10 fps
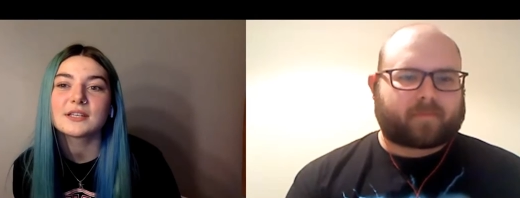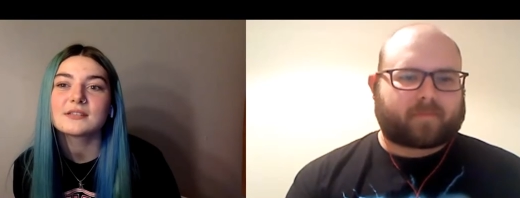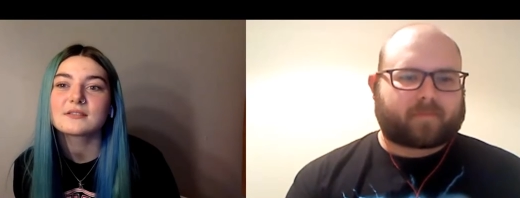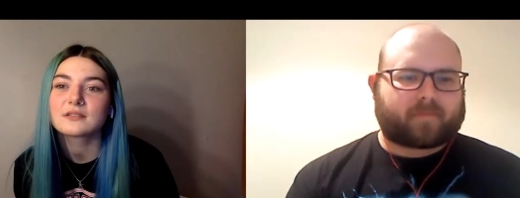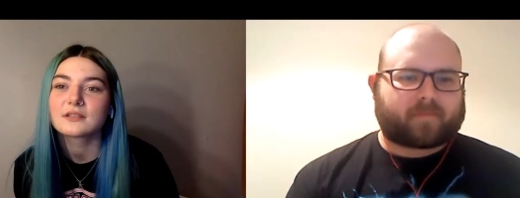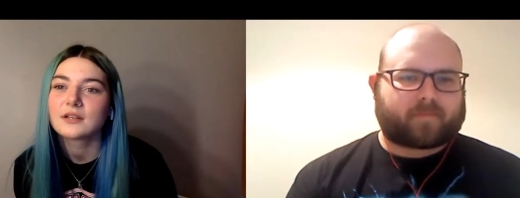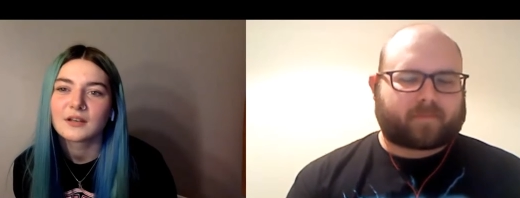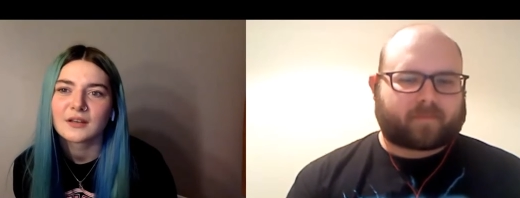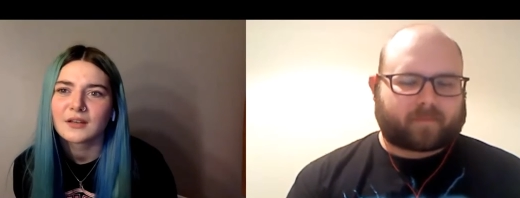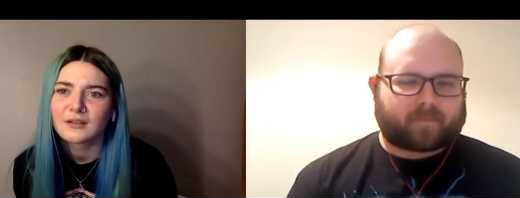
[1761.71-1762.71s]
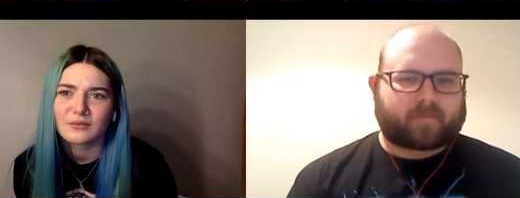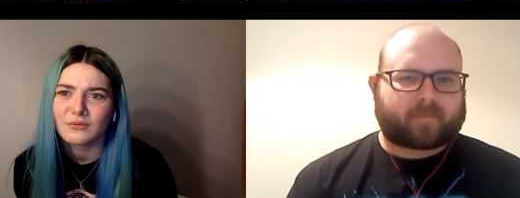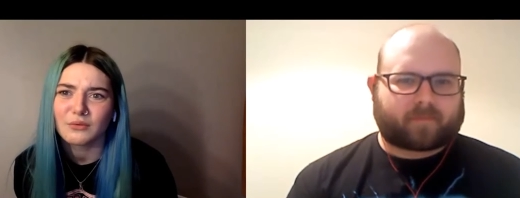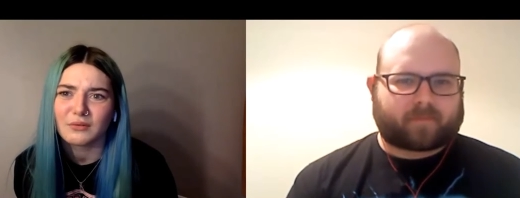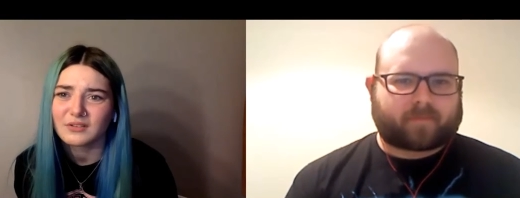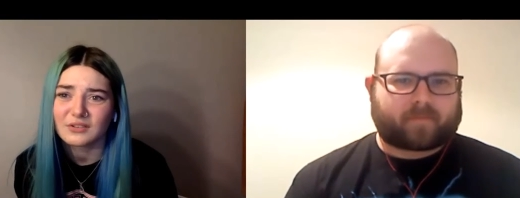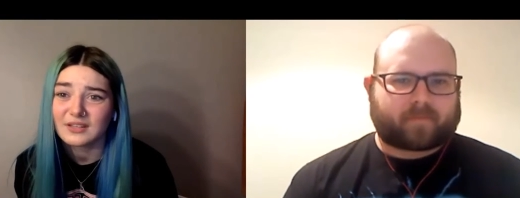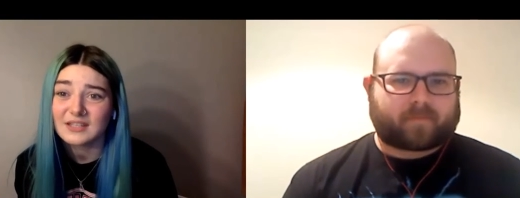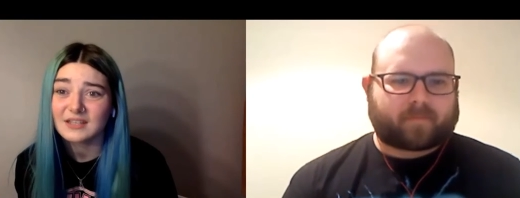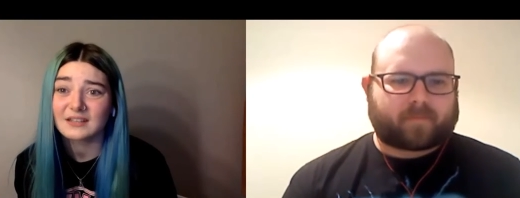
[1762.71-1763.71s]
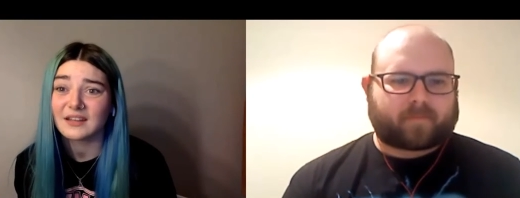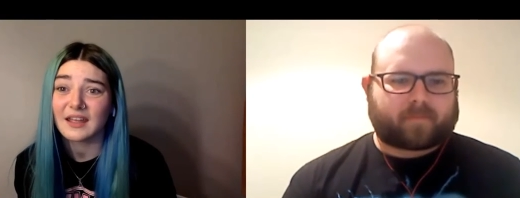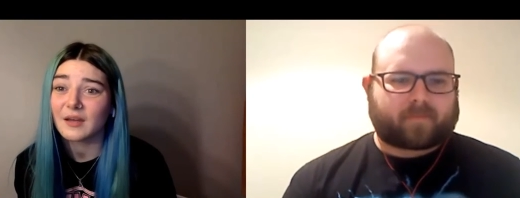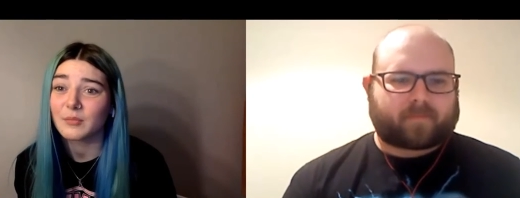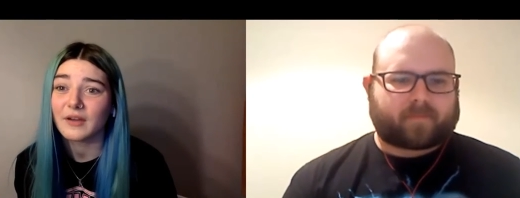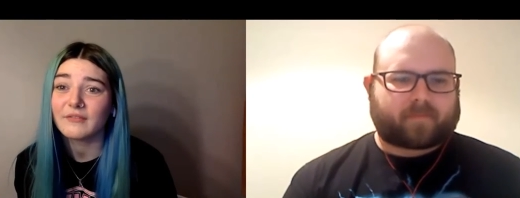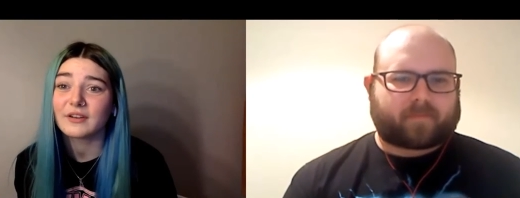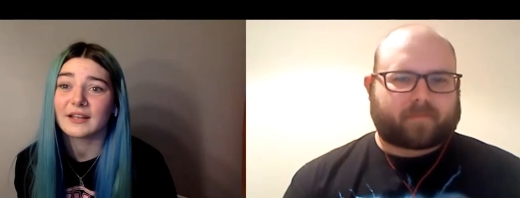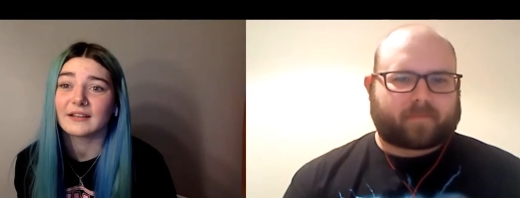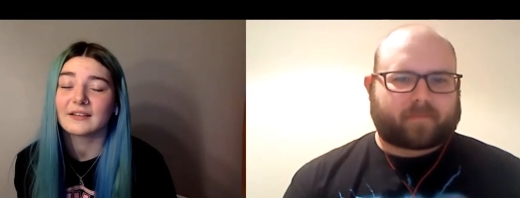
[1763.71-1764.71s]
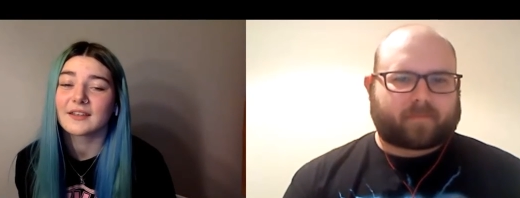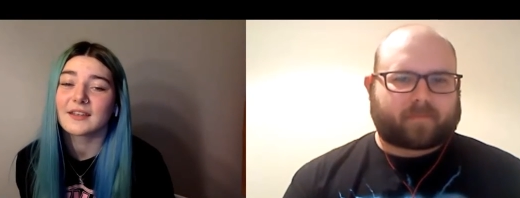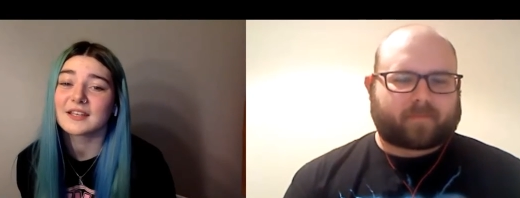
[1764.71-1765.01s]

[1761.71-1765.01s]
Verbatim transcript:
Speaker 1: He can be about everything,